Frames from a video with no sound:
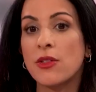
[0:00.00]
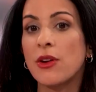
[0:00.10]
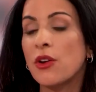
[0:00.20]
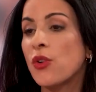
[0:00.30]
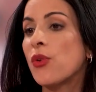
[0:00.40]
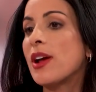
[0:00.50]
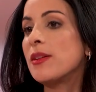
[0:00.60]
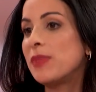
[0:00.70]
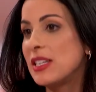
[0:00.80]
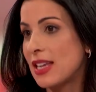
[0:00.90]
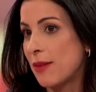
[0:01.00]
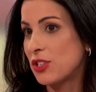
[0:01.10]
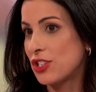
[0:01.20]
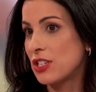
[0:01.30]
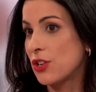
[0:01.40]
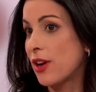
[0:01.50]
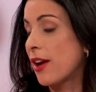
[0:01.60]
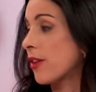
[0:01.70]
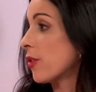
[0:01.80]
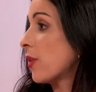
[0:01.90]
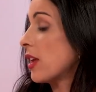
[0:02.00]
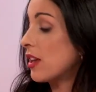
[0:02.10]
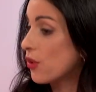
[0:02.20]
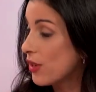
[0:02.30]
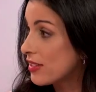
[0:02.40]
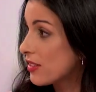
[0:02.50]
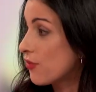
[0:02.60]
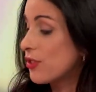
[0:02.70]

so they're incredibly damaging to your hair. They're going to increase the